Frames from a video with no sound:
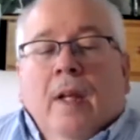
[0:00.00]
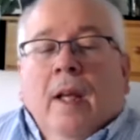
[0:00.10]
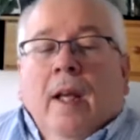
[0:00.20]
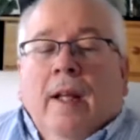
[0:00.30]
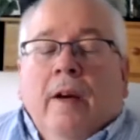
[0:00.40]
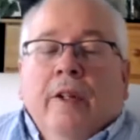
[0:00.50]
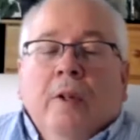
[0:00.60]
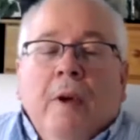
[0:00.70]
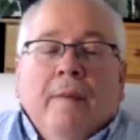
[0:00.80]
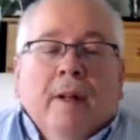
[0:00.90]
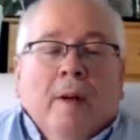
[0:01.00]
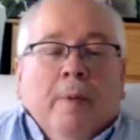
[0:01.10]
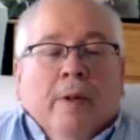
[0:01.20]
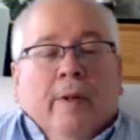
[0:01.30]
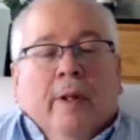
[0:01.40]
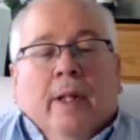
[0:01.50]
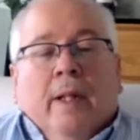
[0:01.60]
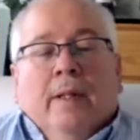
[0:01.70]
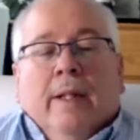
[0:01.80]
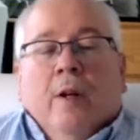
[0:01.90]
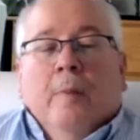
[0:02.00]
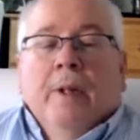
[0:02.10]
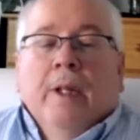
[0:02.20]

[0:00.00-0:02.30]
And now you have an opportunity to help